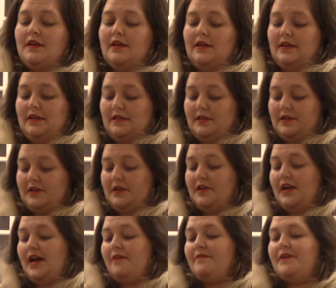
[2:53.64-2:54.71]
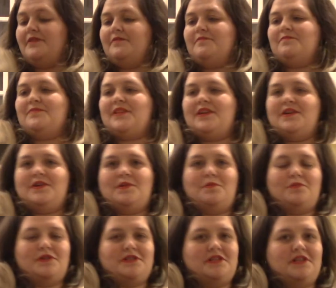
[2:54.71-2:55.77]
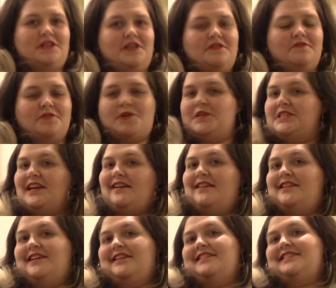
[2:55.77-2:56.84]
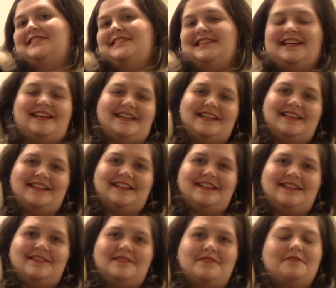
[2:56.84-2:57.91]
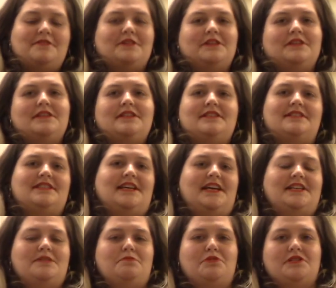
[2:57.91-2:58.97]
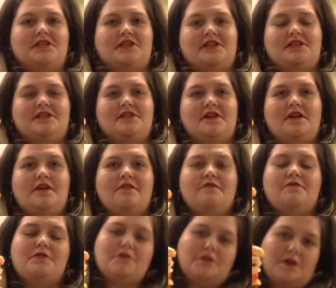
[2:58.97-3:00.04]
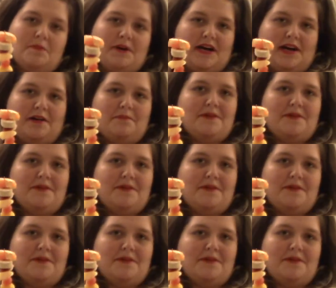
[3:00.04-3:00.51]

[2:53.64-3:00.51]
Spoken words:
And there you have it. Brazilian fruit salad on a stick, or in this case, Brazilian fruit kebab.